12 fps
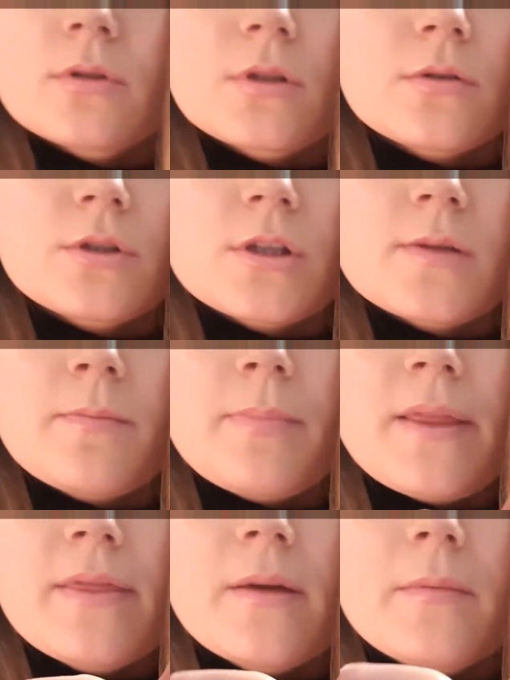So just
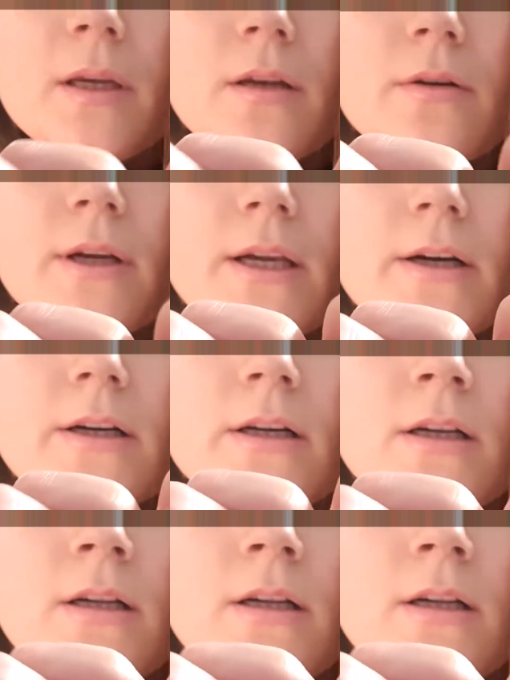bend them in your ear.